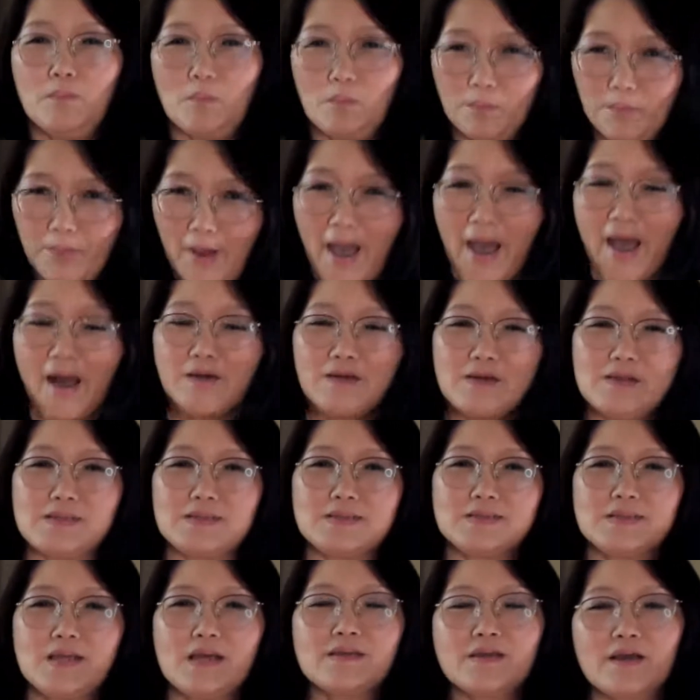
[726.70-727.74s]

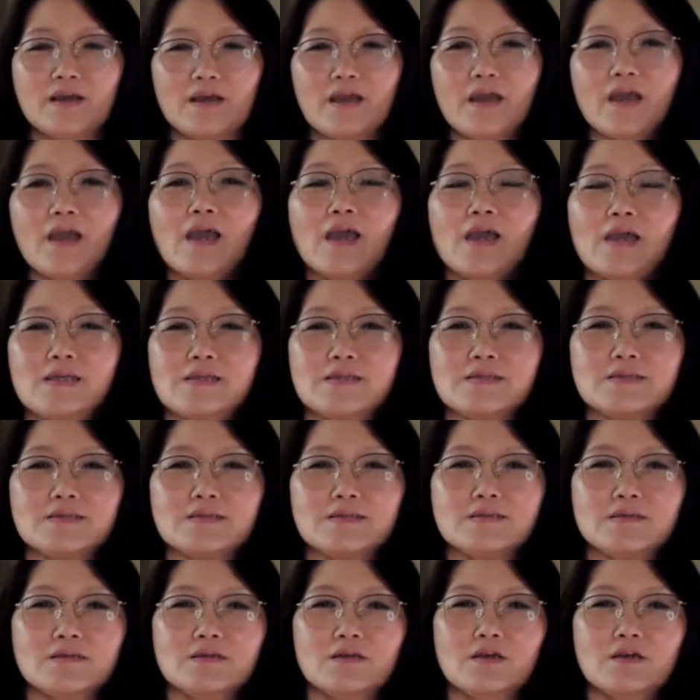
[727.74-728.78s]
Parents send their
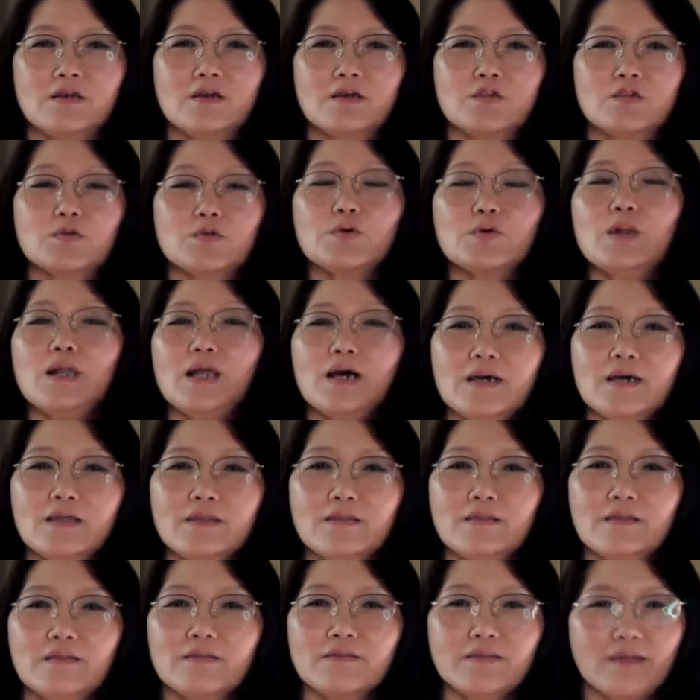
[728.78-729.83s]
kids to
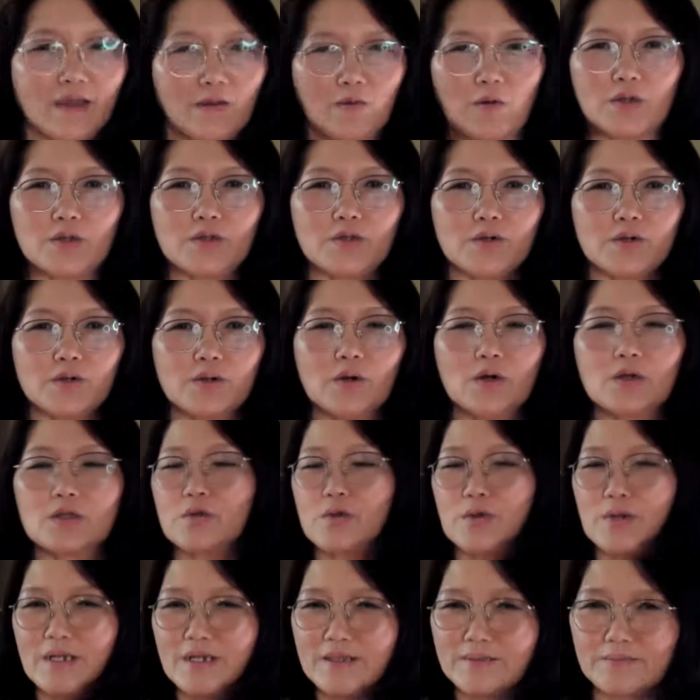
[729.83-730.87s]
learn Taekwondo or
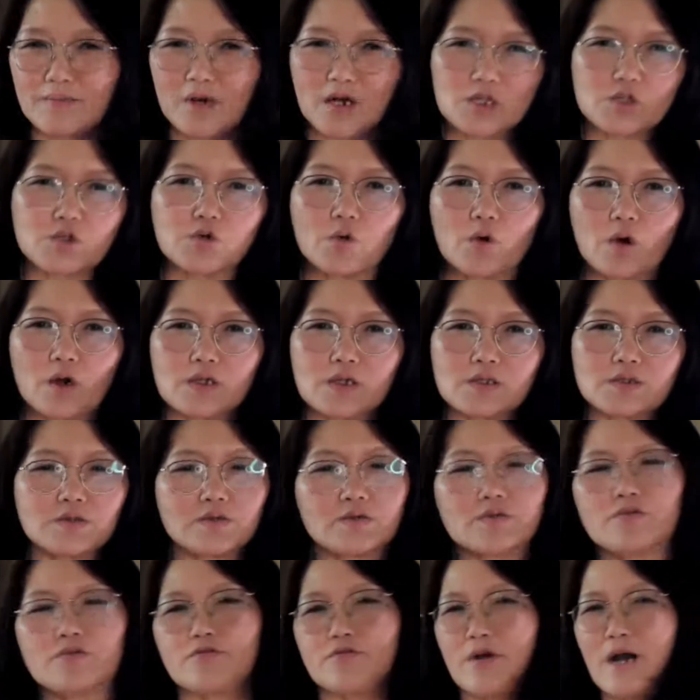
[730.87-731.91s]
to learn martial arts,
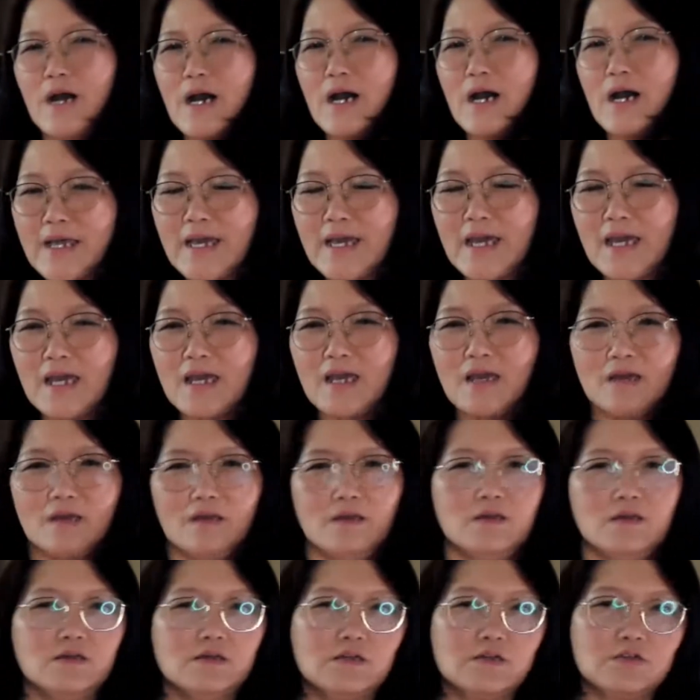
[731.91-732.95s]
karate,
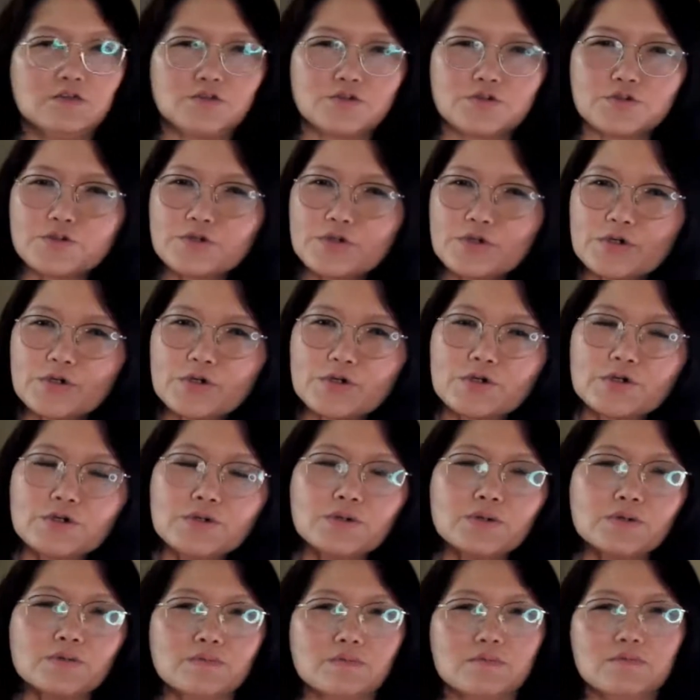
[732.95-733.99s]

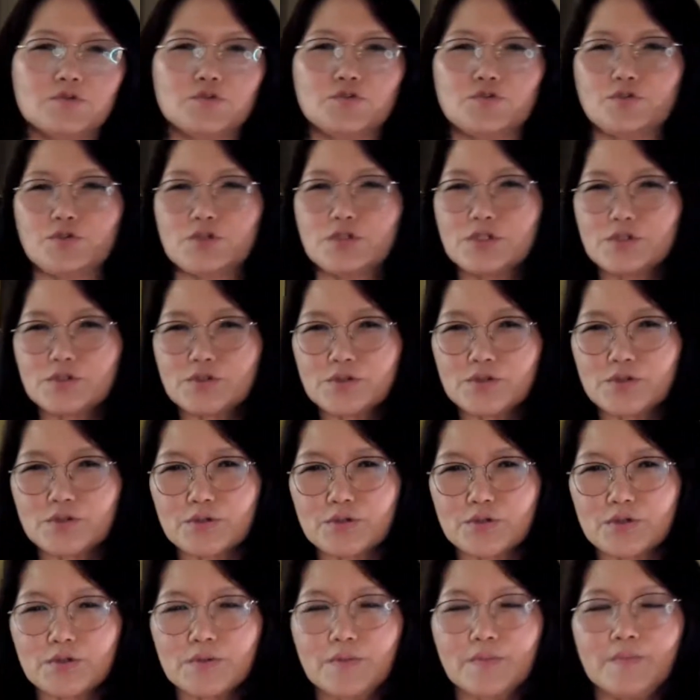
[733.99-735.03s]
judo,
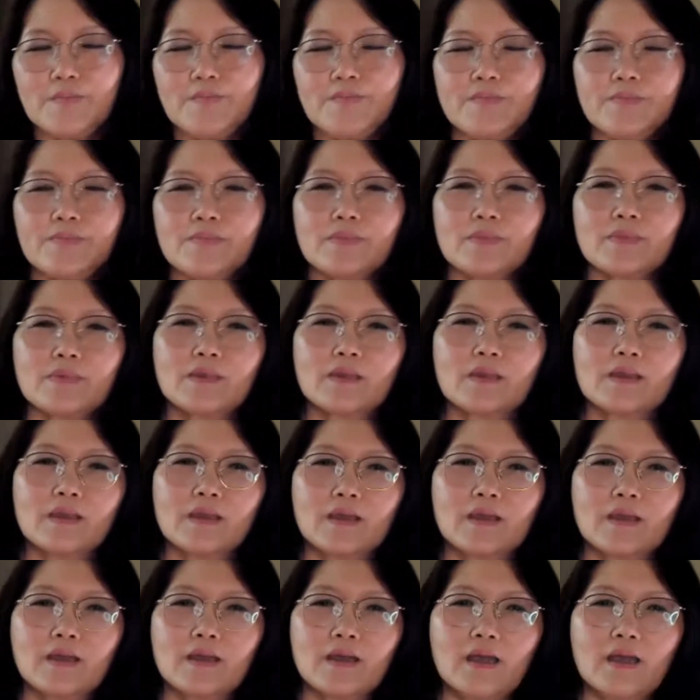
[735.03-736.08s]
jiu-jitsu,
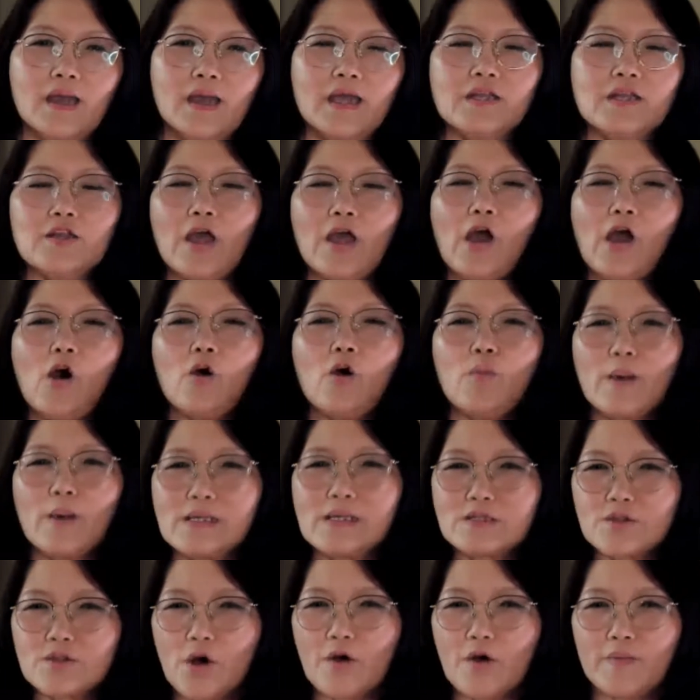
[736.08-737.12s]
and they
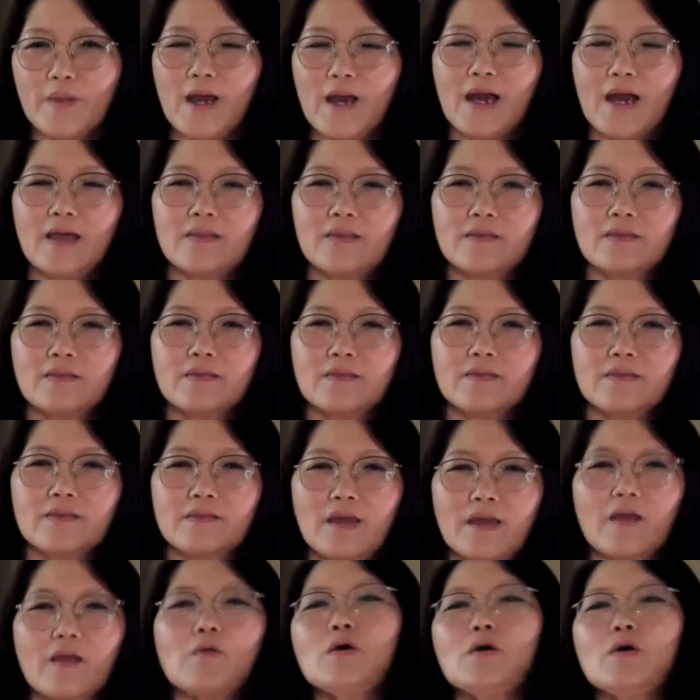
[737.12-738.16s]
always thought that
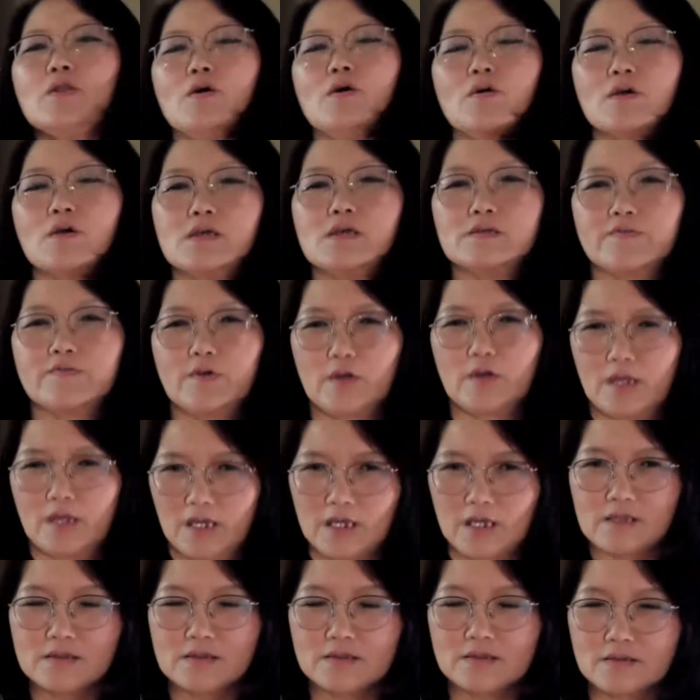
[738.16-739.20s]
Taekwondo is for
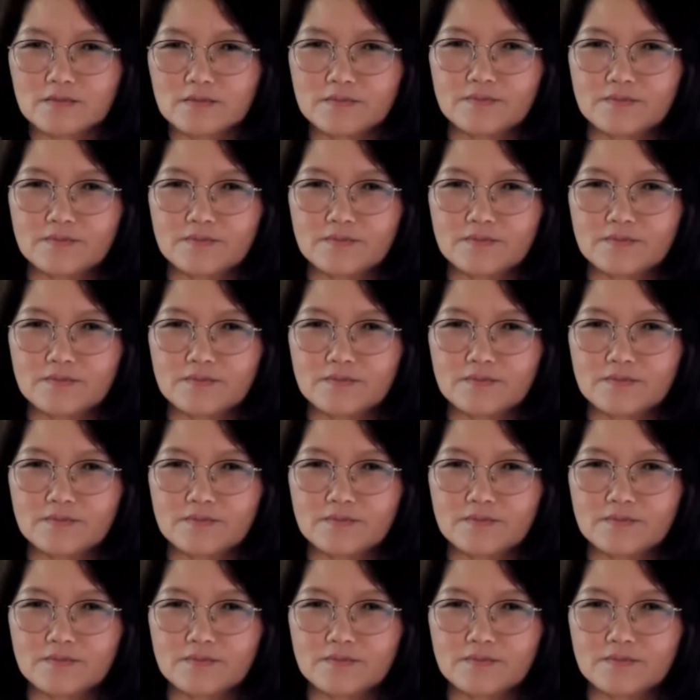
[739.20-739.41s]
kids.